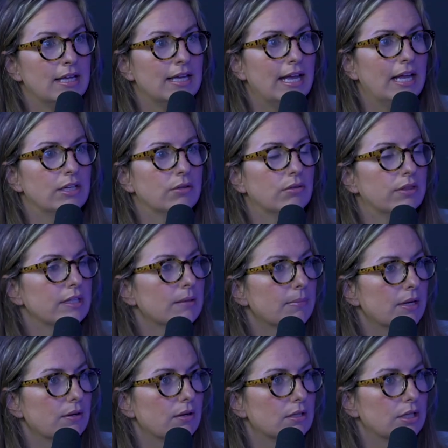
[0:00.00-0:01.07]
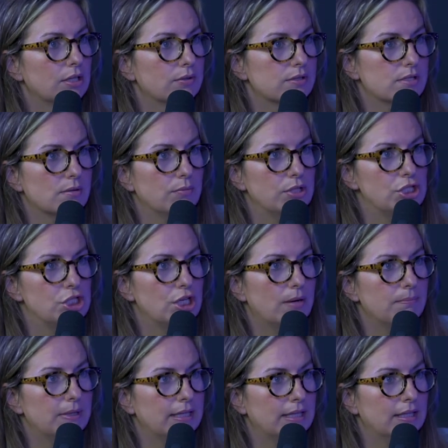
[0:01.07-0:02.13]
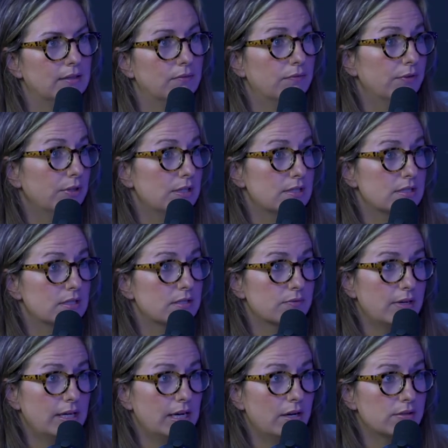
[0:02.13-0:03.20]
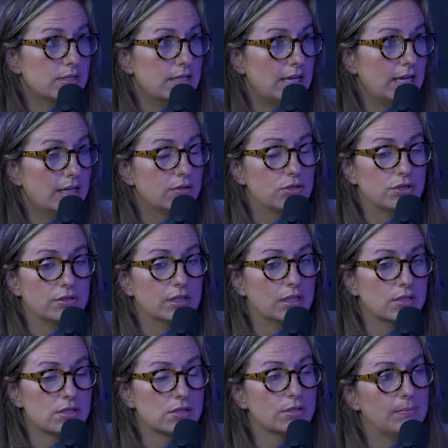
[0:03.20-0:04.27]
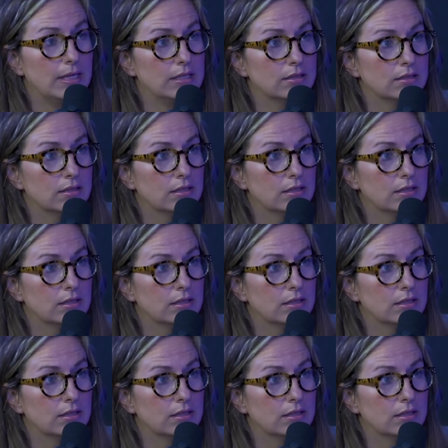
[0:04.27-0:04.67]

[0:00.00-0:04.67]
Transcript: And you think about, you know, someone jumping in, for instance, right now today during a sermon,